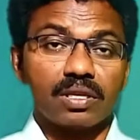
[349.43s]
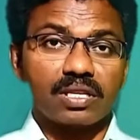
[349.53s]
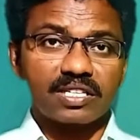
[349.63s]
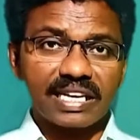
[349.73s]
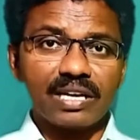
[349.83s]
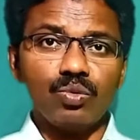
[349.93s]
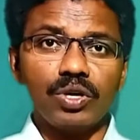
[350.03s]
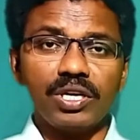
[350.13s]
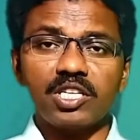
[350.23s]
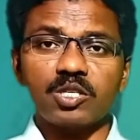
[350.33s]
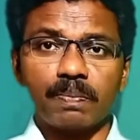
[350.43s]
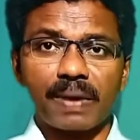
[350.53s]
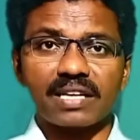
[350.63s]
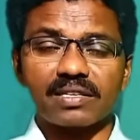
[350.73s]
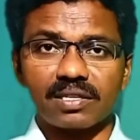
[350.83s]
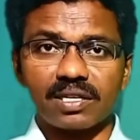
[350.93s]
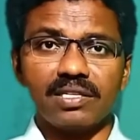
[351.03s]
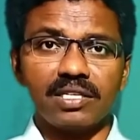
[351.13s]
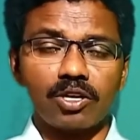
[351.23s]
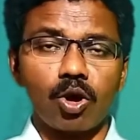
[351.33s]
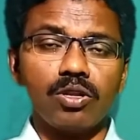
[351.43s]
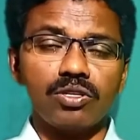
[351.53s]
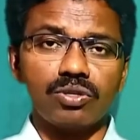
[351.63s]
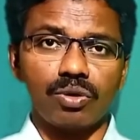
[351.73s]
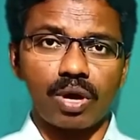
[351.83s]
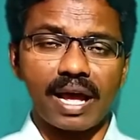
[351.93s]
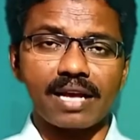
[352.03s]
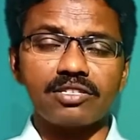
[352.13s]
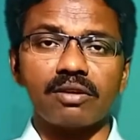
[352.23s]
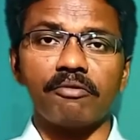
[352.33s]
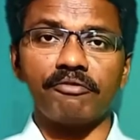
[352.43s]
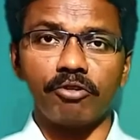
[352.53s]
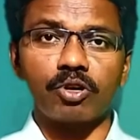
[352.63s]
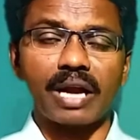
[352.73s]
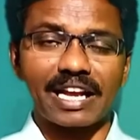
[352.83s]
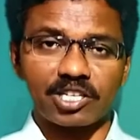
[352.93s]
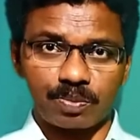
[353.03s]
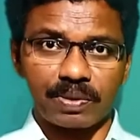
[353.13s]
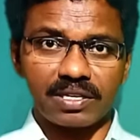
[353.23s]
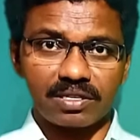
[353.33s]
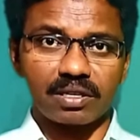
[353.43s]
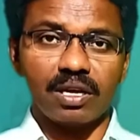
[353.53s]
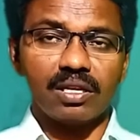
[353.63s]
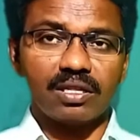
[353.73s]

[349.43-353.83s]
The second one is past tense. It also has four aspects.